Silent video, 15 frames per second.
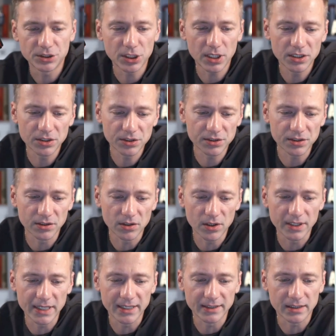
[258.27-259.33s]
changes, and
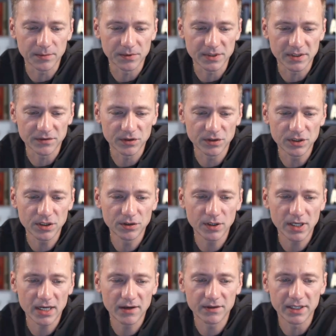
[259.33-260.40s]
all that type of stuff. So here
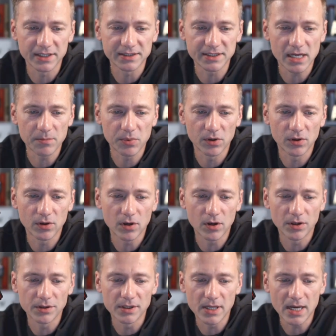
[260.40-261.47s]
you have an example
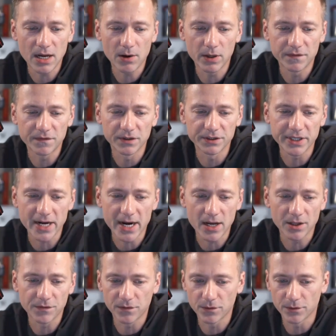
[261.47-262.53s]
on how I filled that
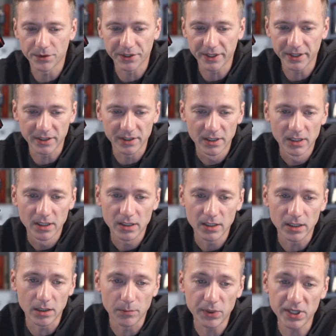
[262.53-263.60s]
out for a
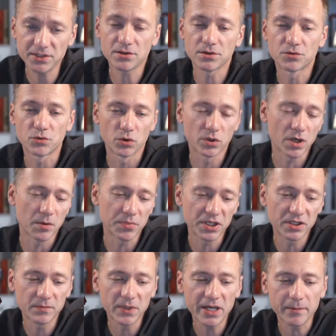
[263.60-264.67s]
pest control company
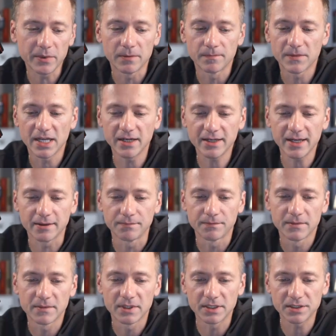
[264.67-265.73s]
in Miami. And again,
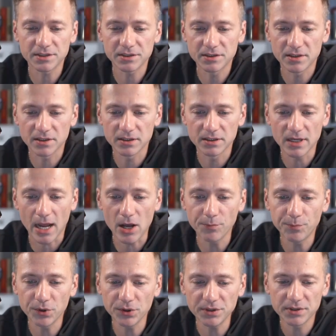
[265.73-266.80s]
this is the
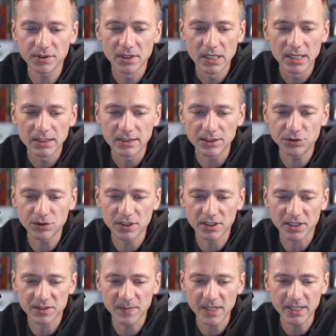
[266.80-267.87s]
output that you can
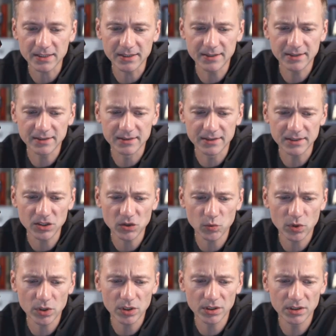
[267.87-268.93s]
expect. I think this
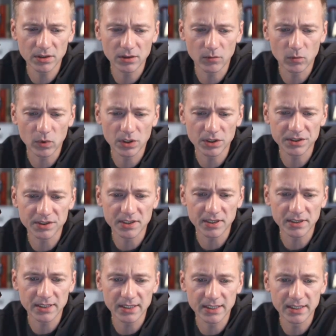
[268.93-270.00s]
one was
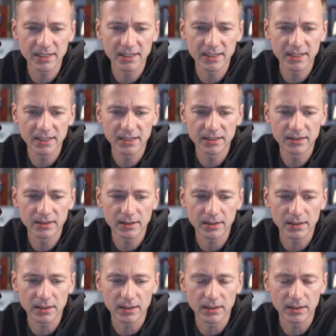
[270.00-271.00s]
done in